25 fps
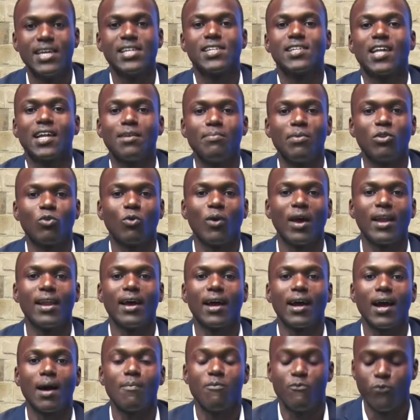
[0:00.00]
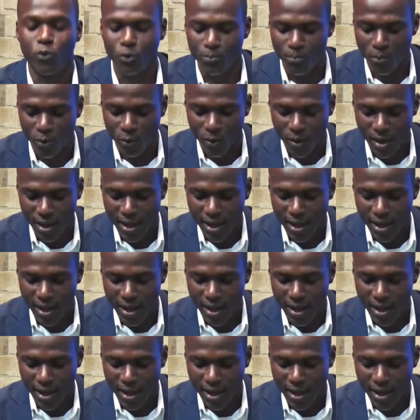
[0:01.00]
Stanbic Uganda Cup football.